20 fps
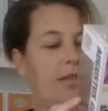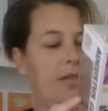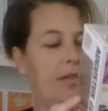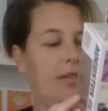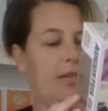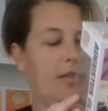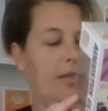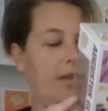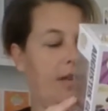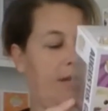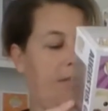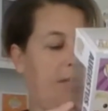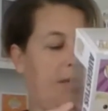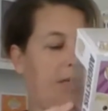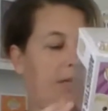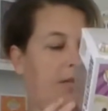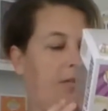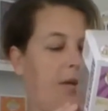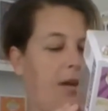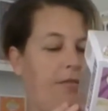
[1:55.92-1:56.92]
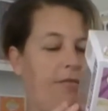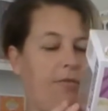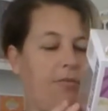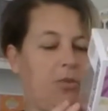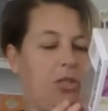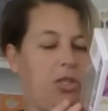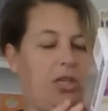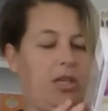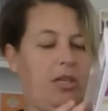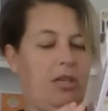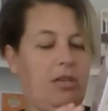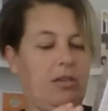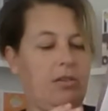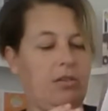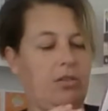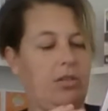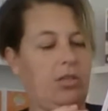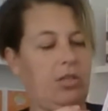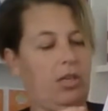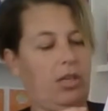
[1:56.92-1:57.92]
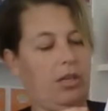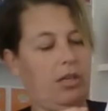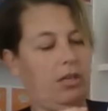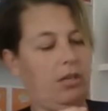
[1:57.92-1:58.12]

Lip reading: Keep this away from Jenny because she...